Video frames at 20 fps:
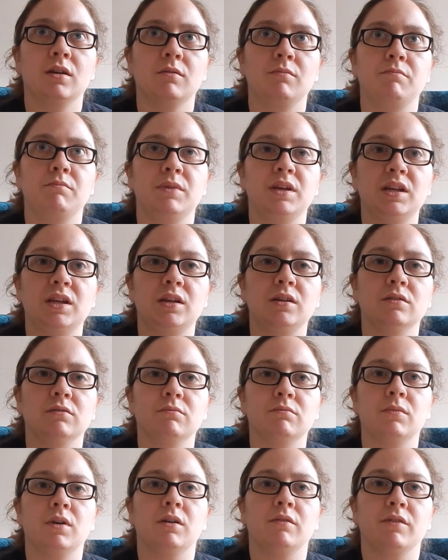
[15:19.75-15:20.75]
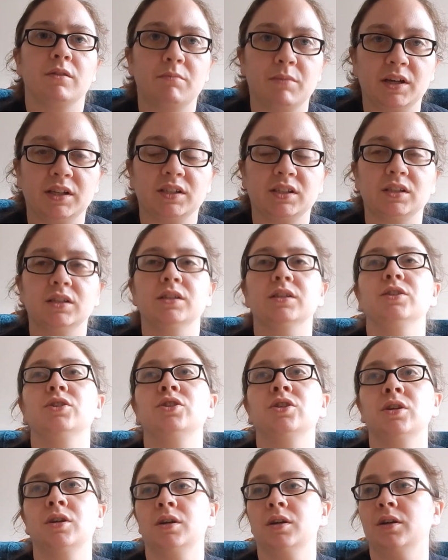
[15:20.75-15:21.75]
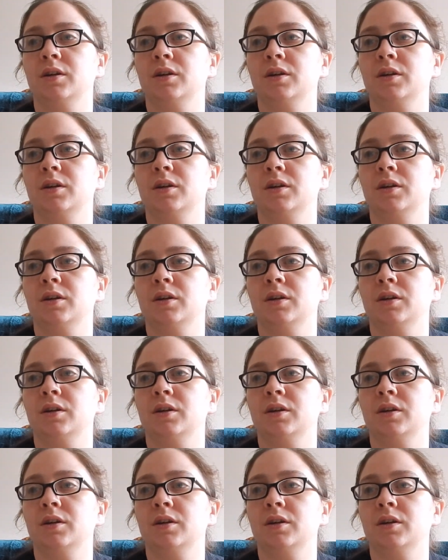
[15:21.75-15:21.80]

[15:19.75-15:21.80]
medium of the message,